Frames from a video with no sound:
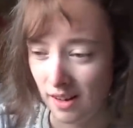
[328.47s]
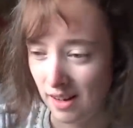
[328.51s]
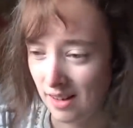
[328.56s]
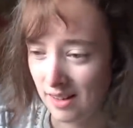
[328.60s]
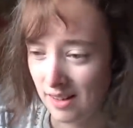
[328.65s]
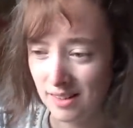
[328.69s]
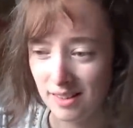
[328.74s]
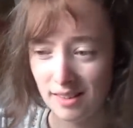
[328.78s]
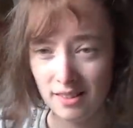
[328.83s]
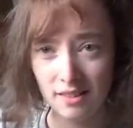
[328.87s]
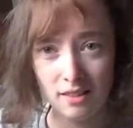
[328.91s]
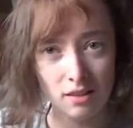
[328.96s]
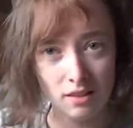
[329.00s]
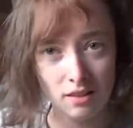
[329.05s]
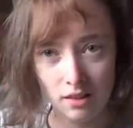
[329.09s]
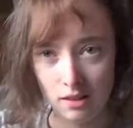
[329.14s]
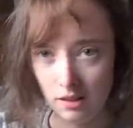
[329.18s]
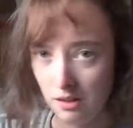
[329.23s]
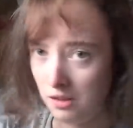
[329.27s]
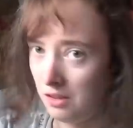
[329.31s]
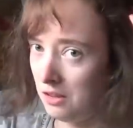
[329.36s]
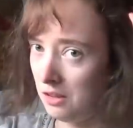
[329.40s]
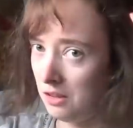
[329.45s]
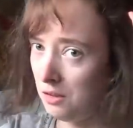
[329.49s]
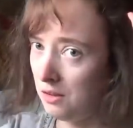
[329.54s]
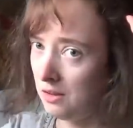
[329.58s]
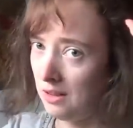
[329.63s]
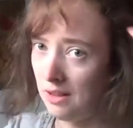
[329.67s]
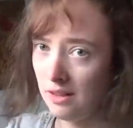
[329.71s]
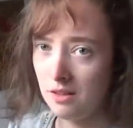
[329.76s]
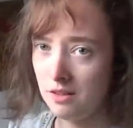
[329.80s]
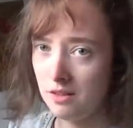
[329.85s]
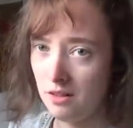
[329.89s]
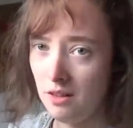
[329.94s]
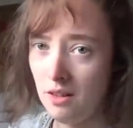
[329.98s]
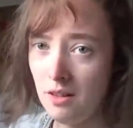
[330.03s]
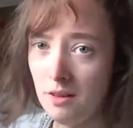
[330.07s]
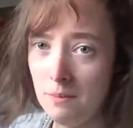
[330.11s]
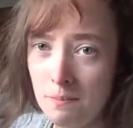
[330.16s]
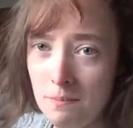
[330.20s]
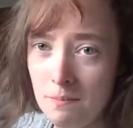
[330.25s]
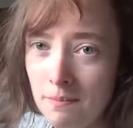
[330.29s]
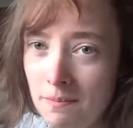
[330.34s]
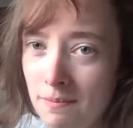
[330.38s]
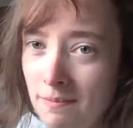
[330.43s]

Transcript: and I'll see you next time.